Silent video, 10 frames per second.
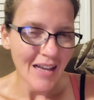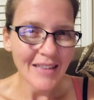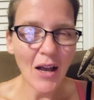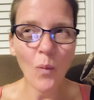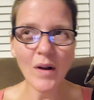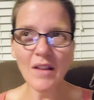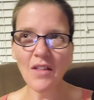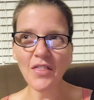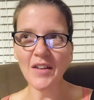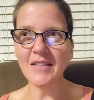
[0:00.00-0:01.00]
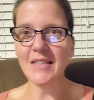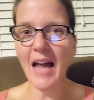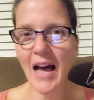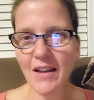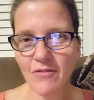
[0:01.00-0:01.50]
Now, one of the things that
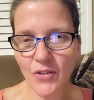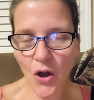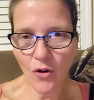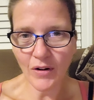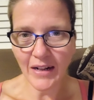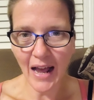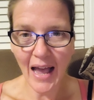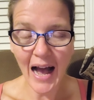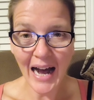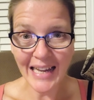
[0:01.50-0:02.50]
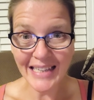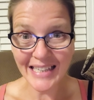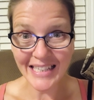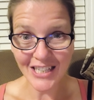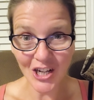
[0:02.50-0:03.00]
I've known and I
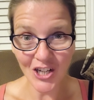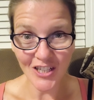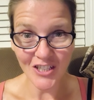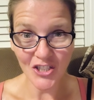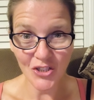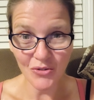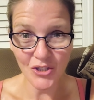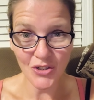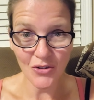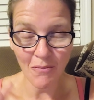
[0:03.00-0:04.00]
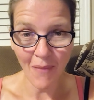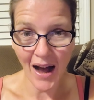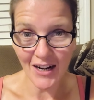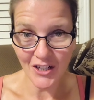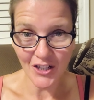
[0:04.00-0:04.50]
highly encourage you to
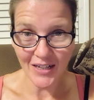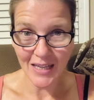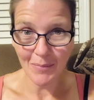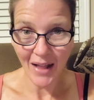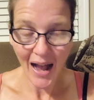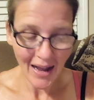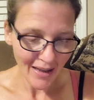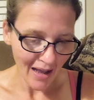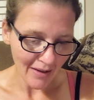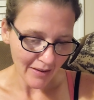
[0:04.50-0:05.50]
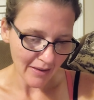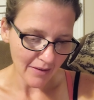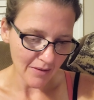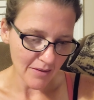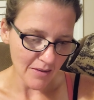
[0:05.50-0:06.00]
monitor, keep an eye on,
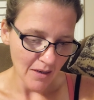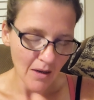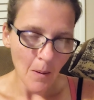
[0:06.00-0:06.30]
is